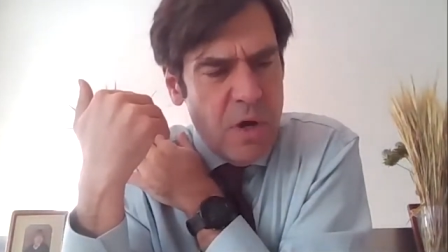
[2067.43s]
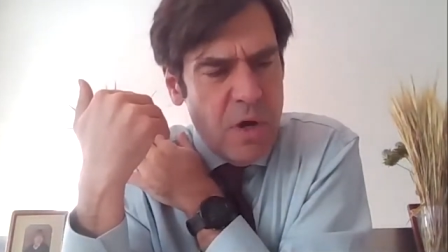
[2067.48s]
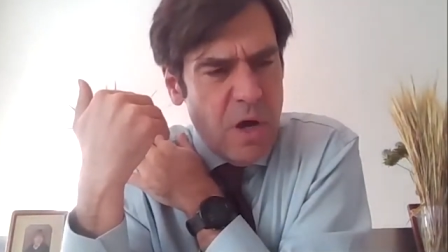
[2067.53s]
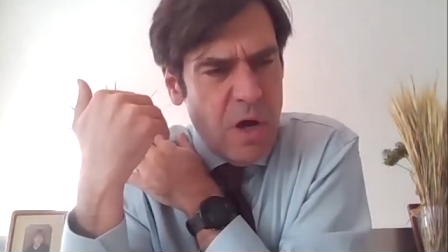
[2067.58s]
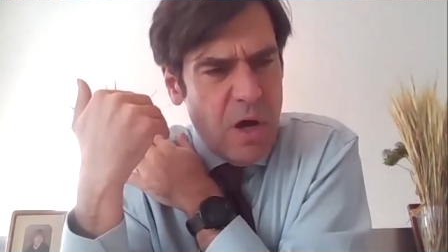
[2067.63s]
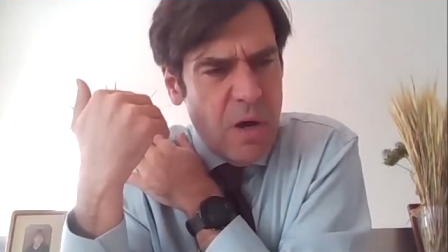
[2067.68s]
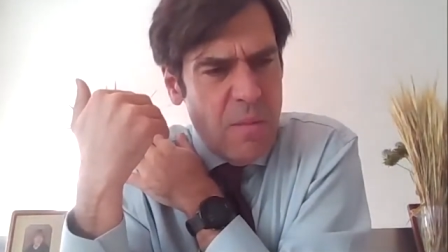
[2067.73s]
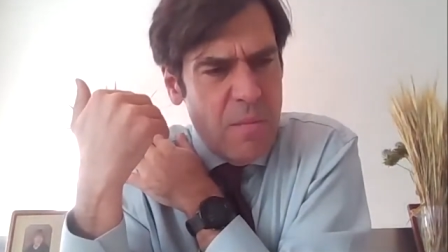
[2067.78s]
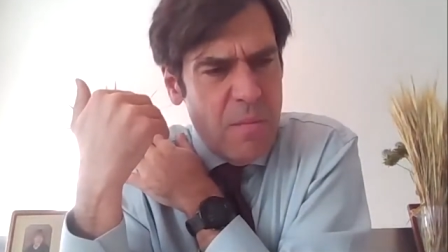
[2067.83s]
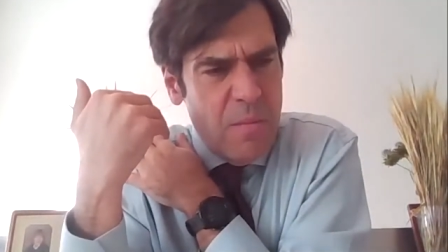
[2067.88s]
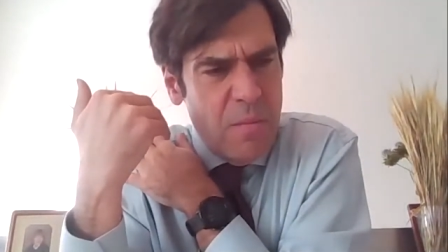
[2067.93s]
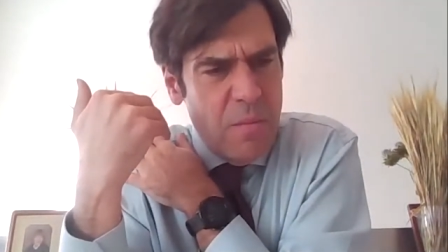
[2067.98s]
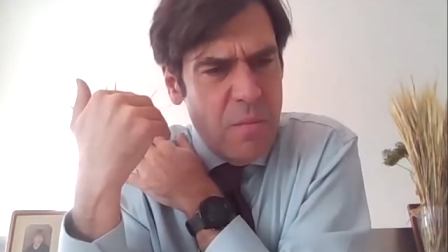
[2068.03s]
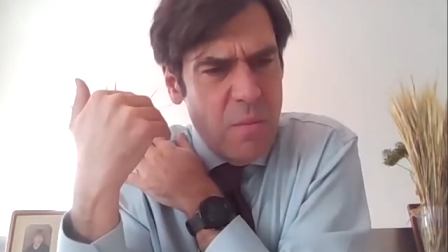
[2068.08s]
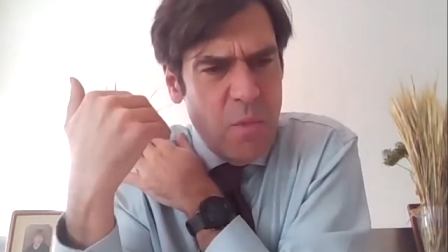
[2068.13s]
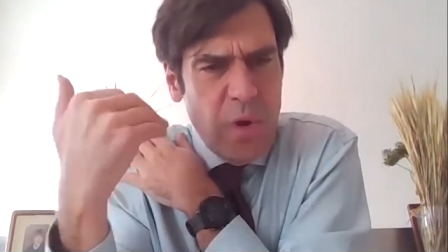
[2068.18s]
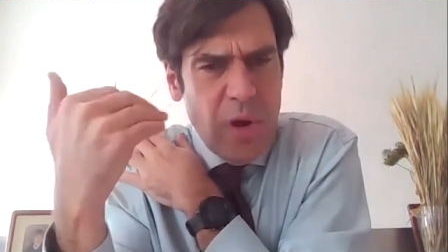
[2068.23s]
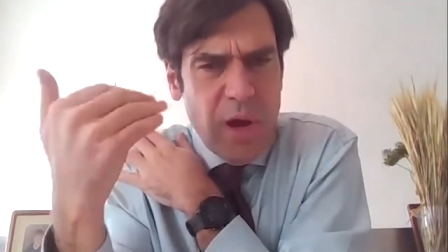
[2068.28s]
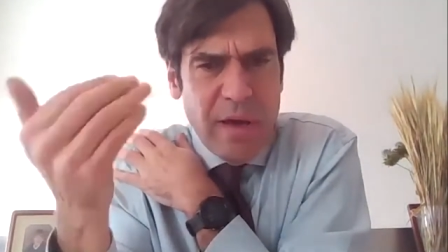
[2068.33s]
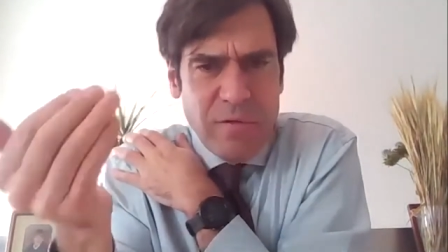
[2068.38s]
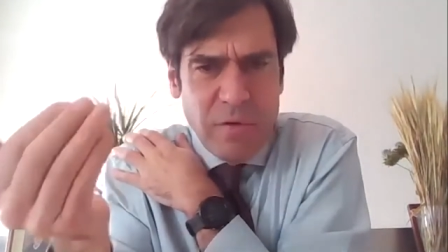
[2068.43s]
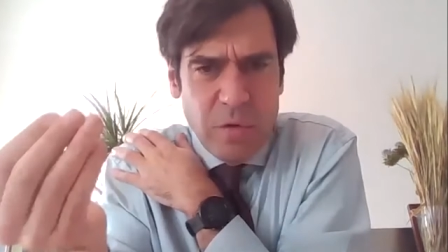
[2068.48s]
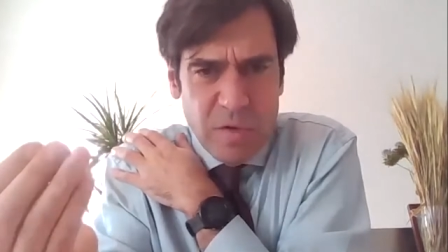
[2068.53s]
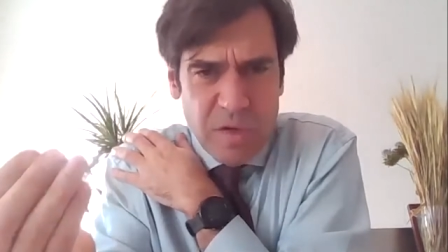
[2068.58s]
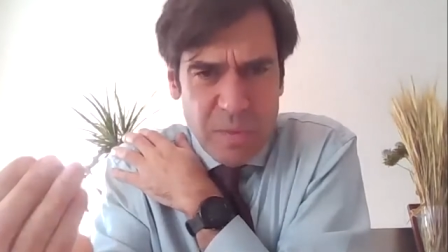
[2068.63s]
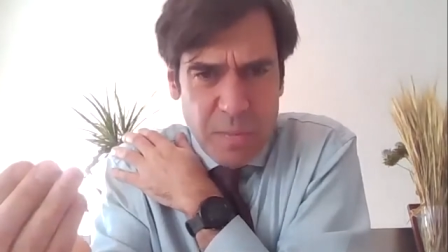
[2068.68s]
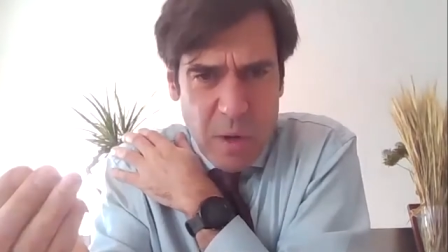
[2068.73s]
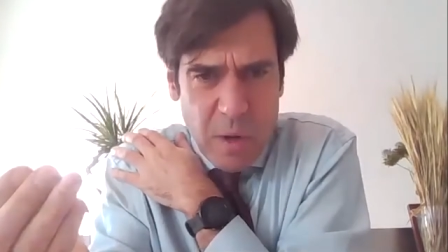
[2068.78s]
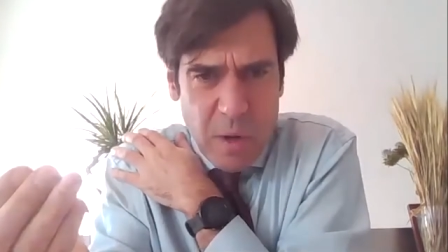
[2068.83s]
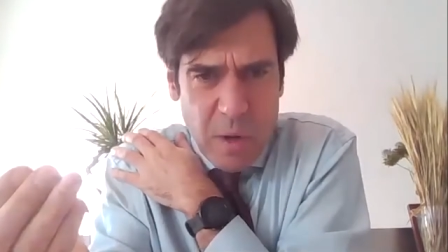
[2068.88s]
Have you
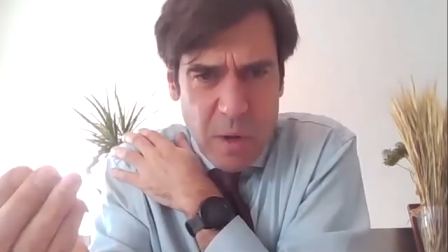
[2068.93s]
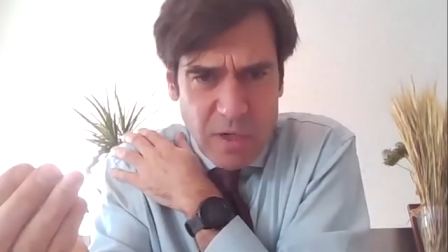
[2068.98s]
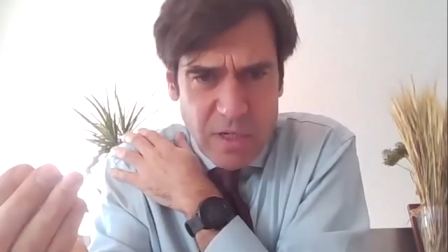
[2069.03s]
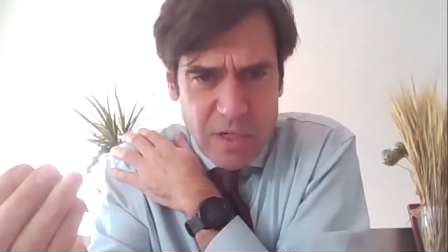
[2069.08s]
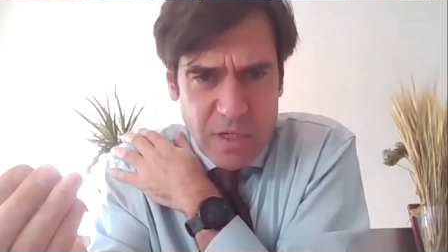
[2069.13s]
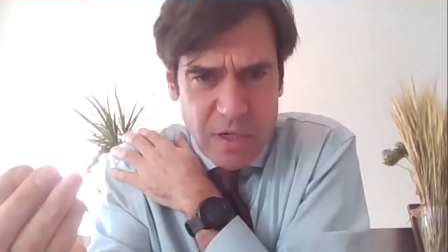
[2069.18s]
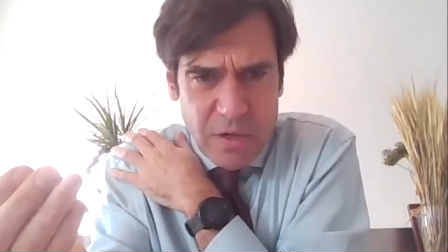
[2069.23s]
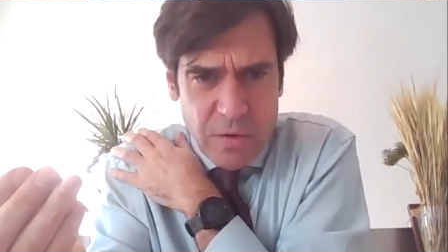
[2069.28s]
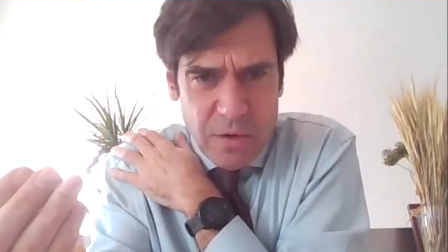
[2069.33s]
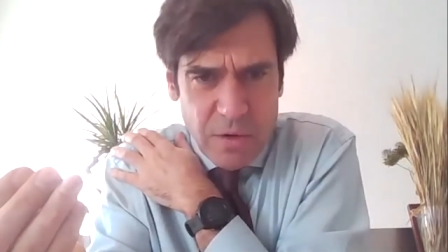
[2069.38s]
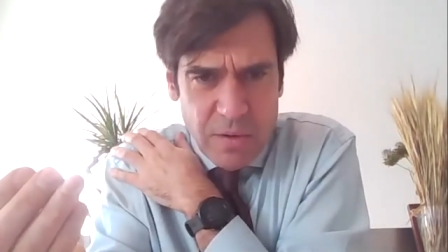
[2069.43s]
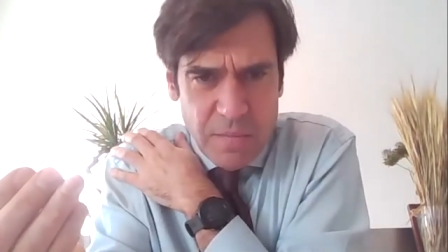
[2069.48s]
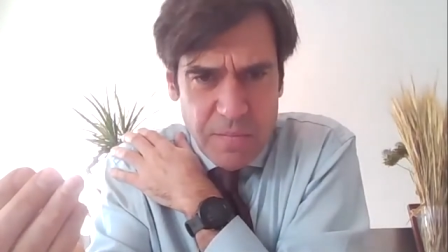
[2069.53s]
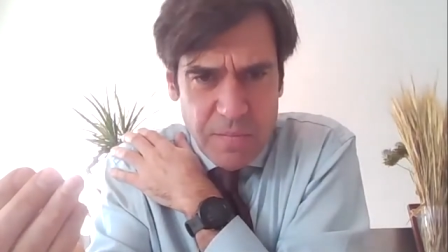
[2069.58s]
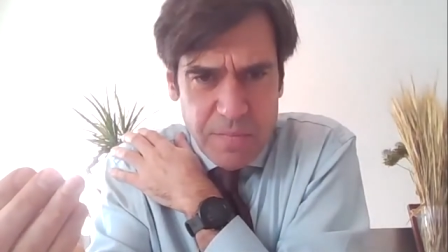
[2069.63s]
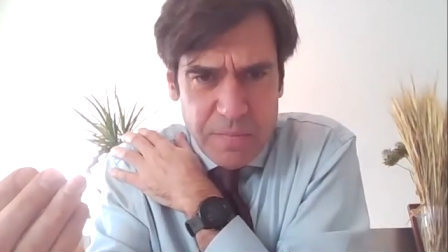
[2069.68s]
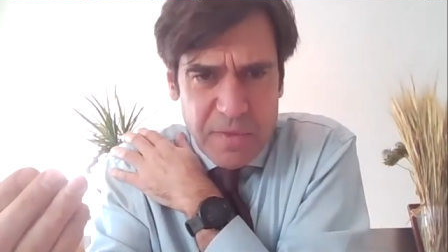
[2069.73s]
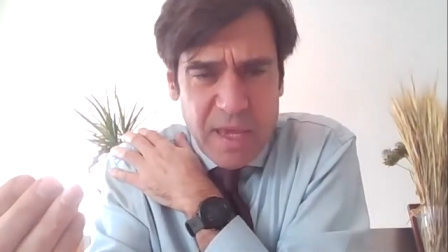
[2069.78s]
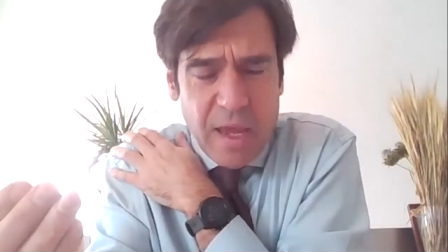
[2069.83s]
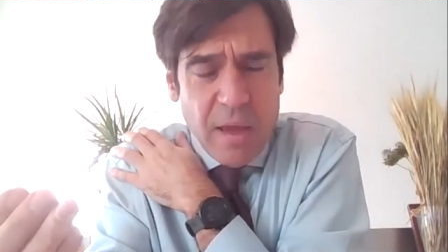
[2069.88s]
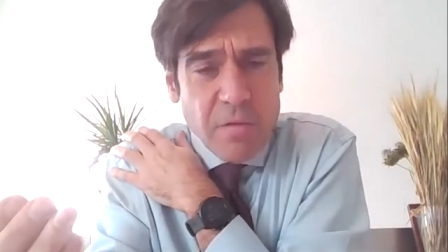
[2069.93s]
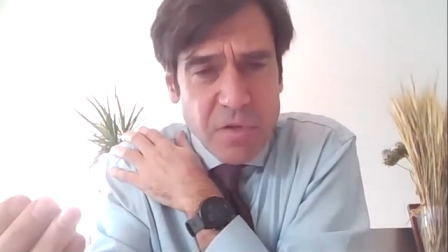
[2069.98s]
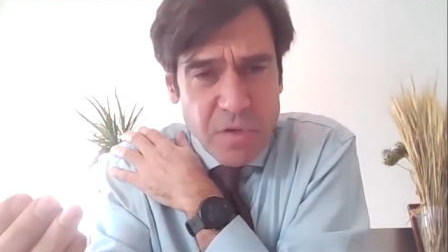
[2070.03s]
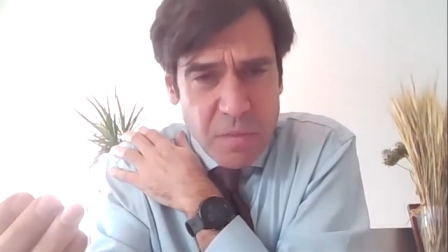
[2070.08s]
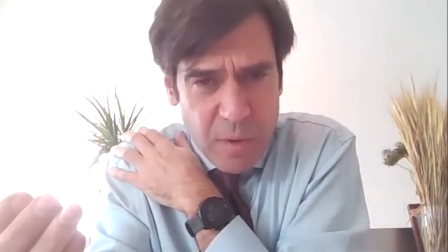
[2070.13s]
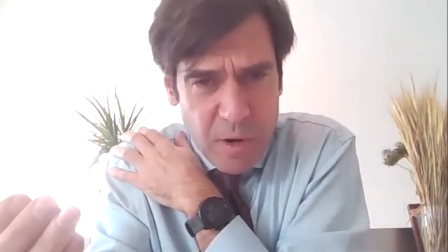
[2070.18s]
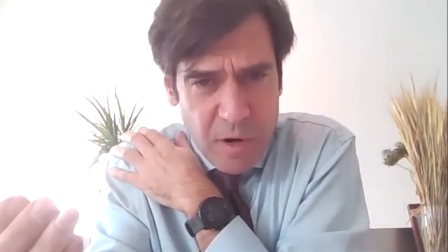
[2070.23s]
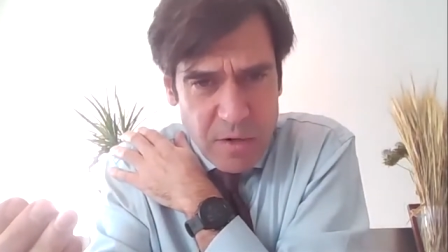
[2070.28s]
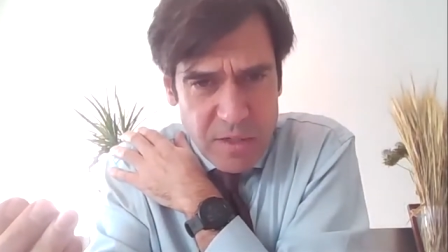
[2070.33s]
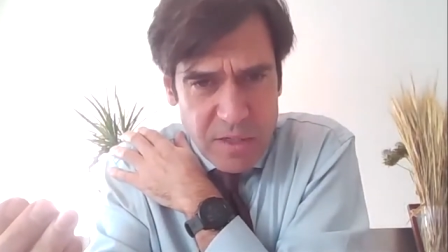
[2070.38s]
spoken to your
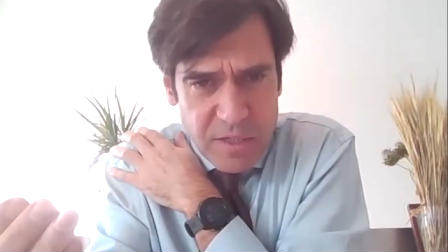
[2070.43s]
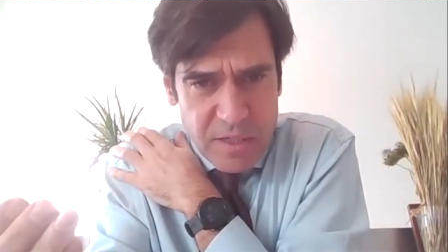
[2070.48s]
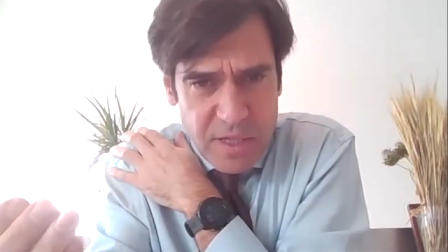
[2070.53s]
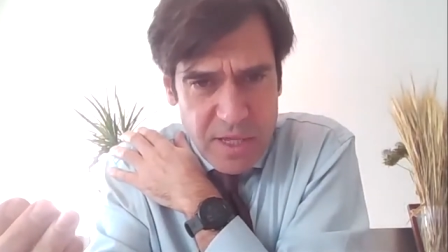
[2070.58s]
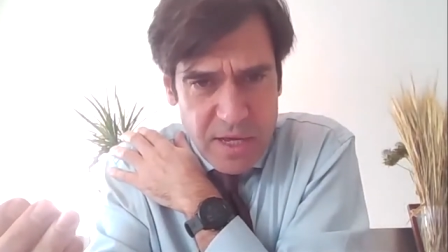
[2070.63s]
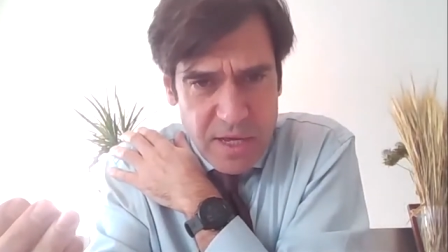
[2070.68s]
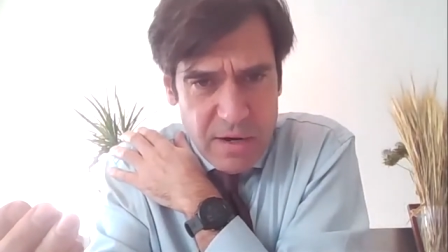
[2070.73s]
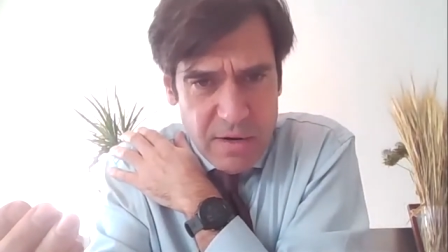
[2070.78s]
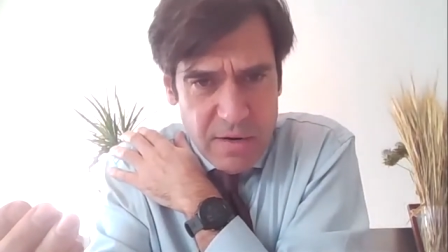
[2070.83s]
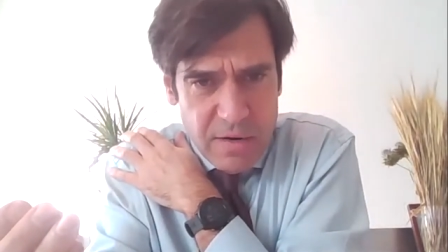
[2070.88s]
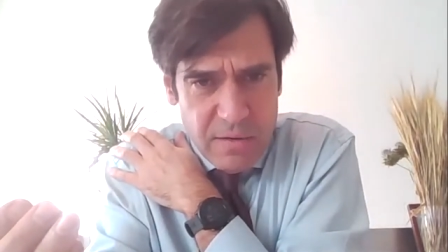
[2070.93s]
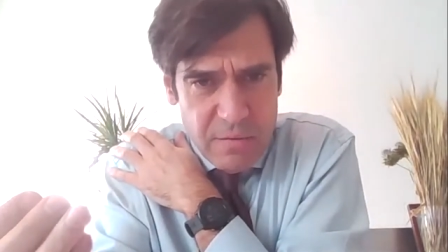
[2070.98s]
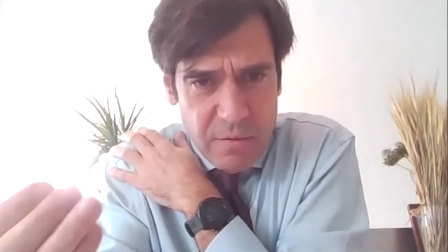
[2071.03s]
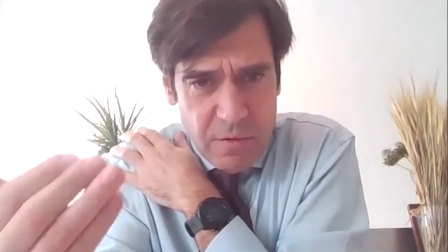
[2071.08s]
counterparts there,